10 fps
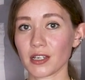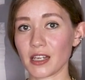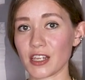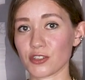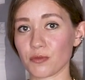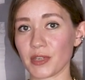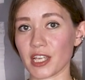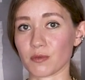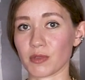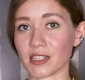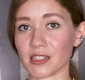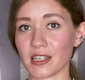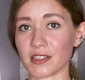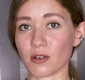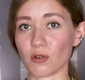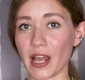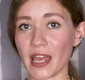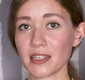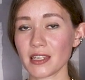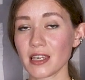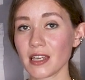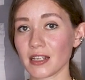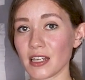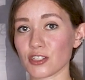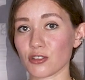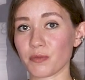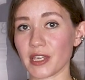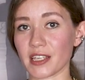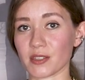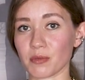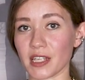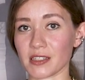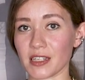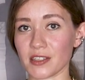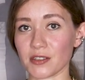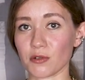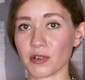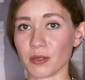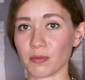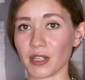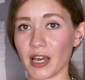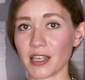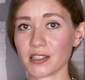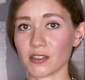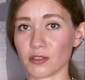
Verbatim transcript: Klesch-2PS+laser red, Klesch-2PS+laser green plus,